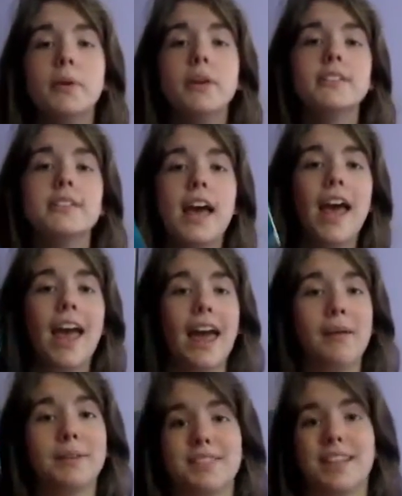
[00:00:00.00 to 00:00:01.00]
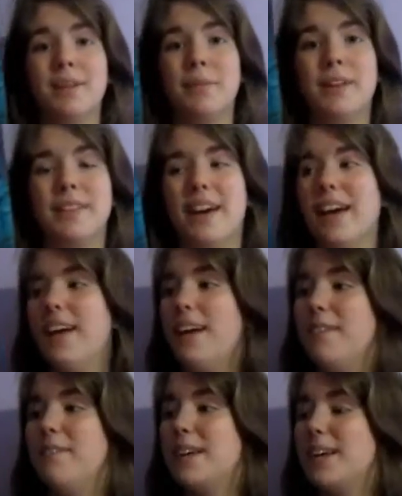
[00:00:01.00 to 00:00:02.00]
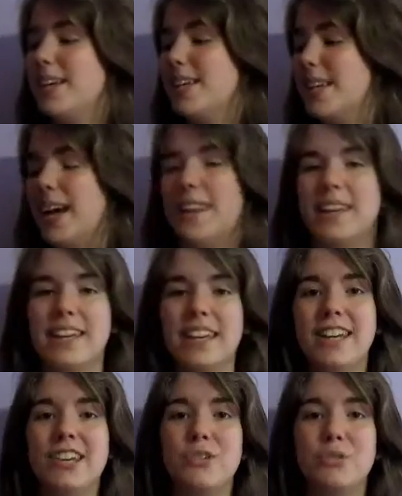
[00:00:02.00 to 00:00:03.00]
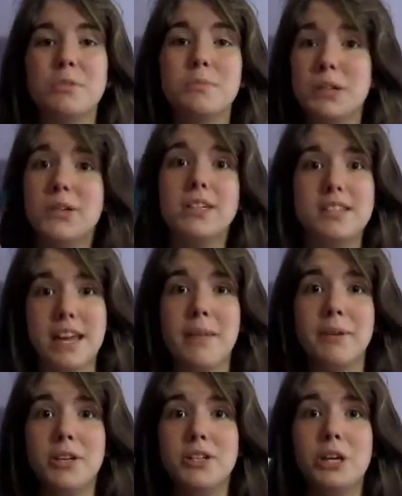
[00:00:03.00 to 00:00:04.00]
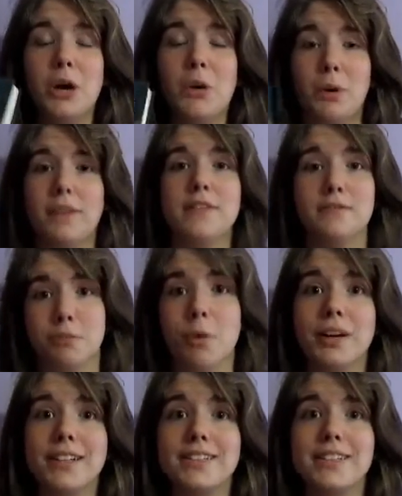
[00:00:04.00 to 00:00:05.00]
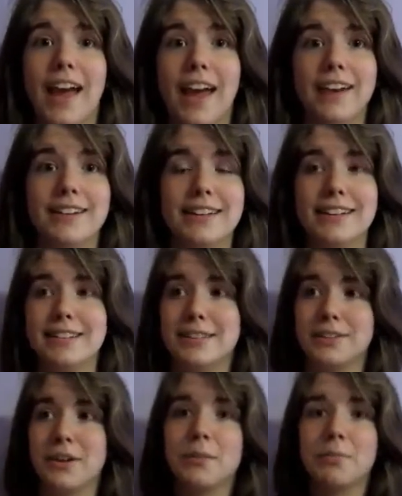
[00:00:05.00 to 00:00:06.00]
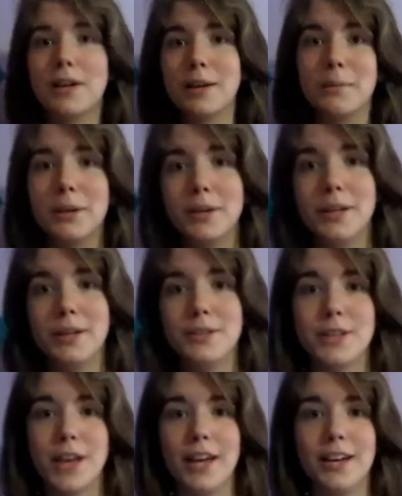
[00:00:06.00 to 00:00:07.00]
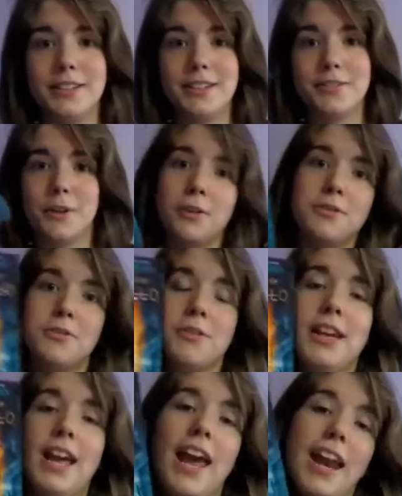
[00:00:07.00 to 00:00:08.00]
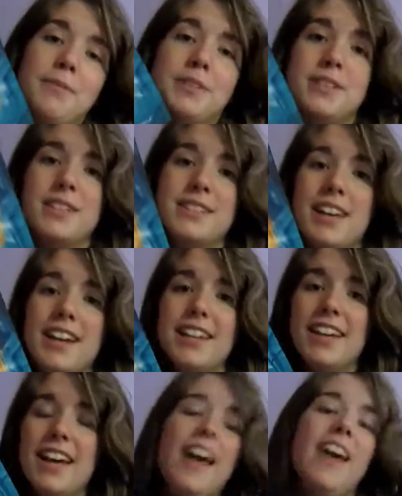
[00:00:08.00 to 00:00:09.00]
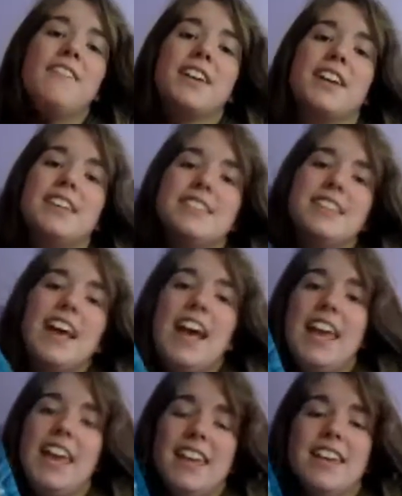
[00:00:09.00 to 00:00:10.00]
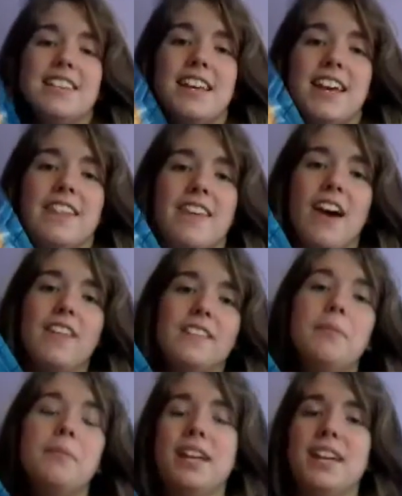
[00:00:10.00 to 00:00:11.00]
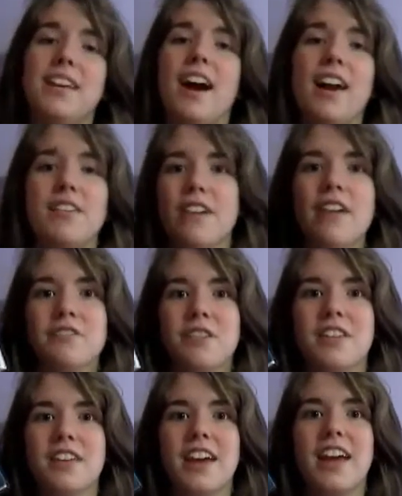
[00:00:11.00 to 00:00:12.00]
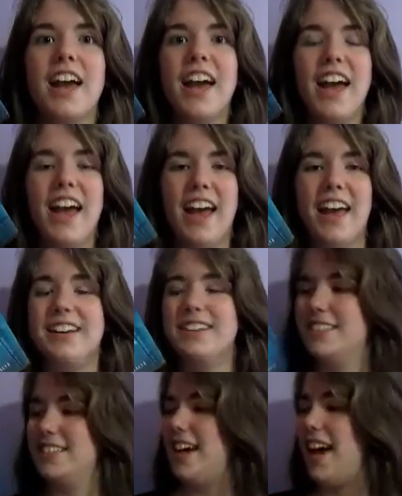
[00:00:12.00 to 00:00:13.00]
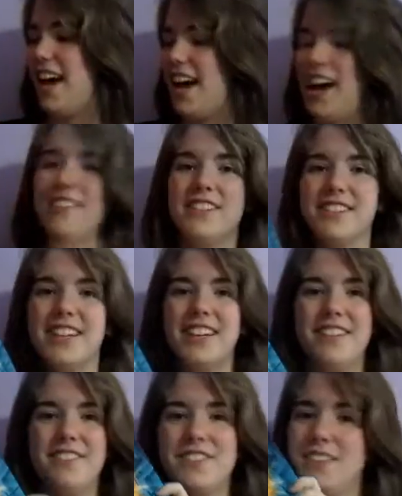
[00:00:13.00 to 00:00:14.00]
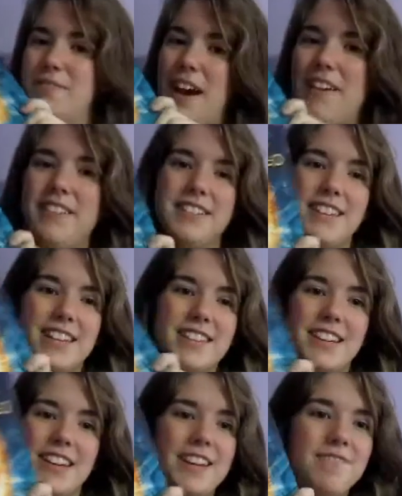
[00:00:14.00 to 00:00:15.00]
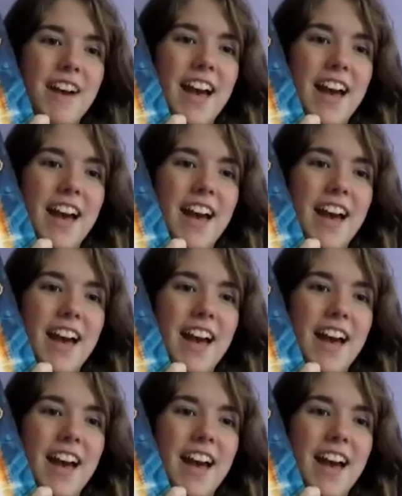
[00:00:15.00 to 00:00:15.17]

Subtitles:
and I'm excited about that because I think he can do some serious damage with his voice and his guitar playing abilities and his archery, and I'm just excited because he is like the unlimited god of everything, and I'm excited for the powers that he's going to get back.